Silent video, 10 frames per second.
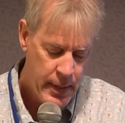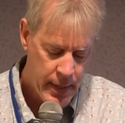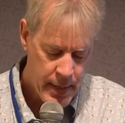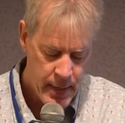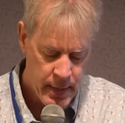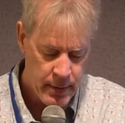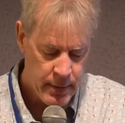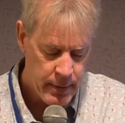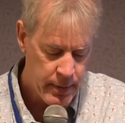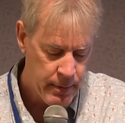And
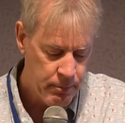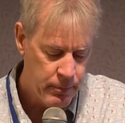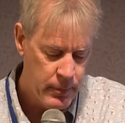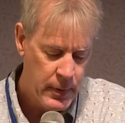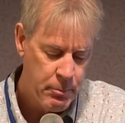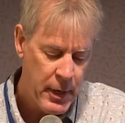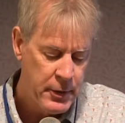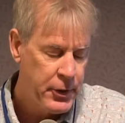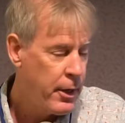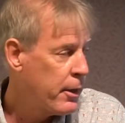the pie
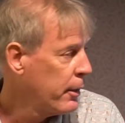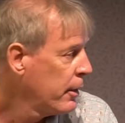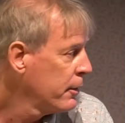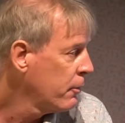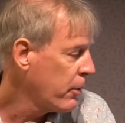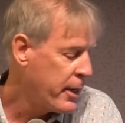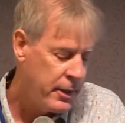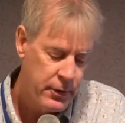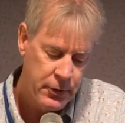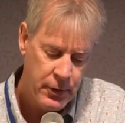chart on the
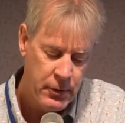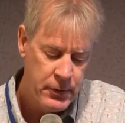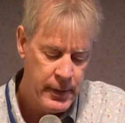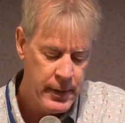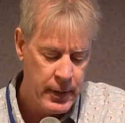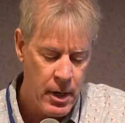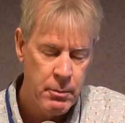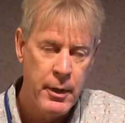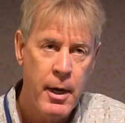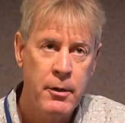right shows that
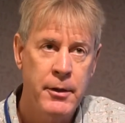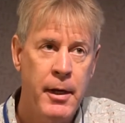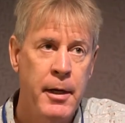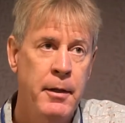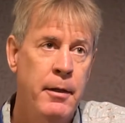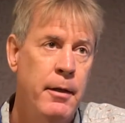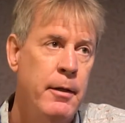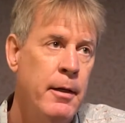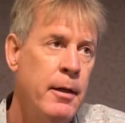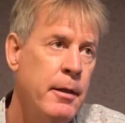carbon dioxide
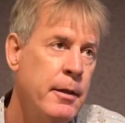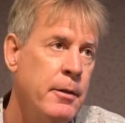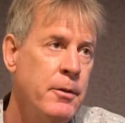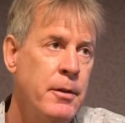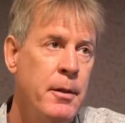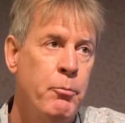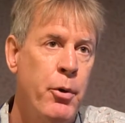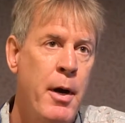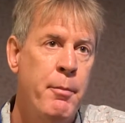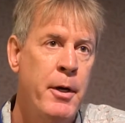is the
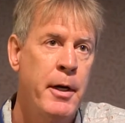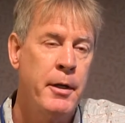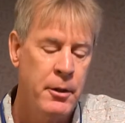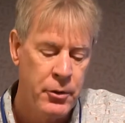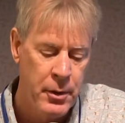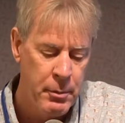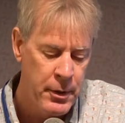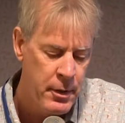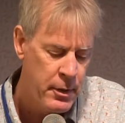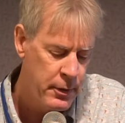primary
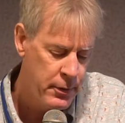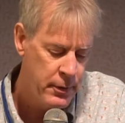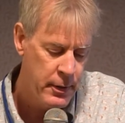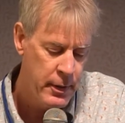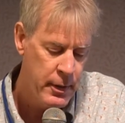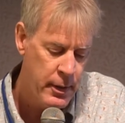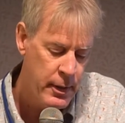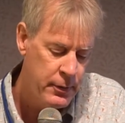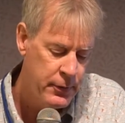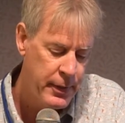contributor to
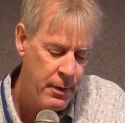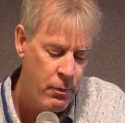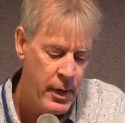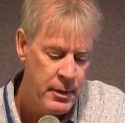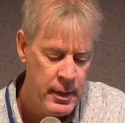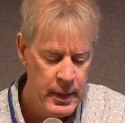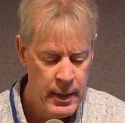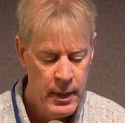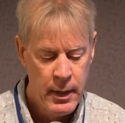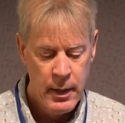the statewide
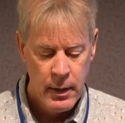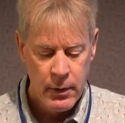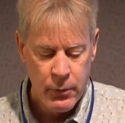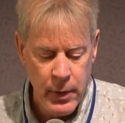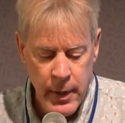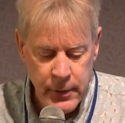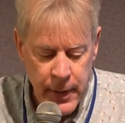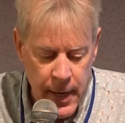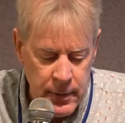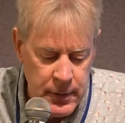greenhouse
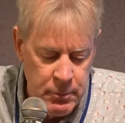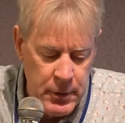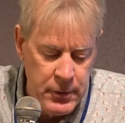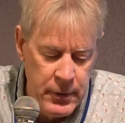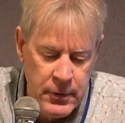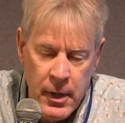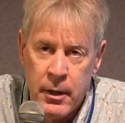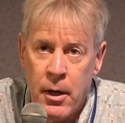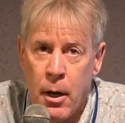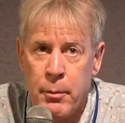gas emissions on
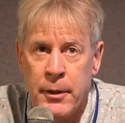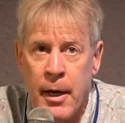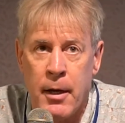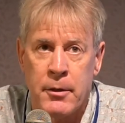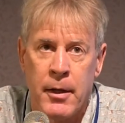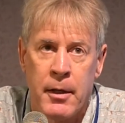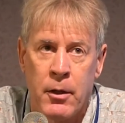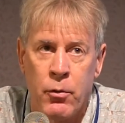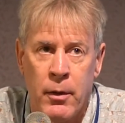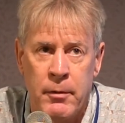a carbon dioxide
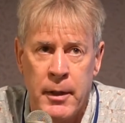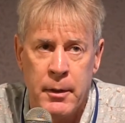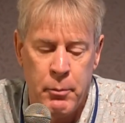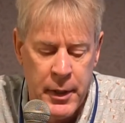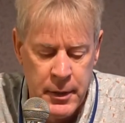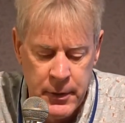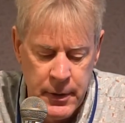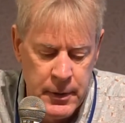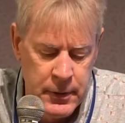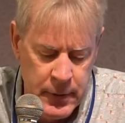equivalent
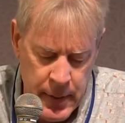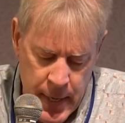basis.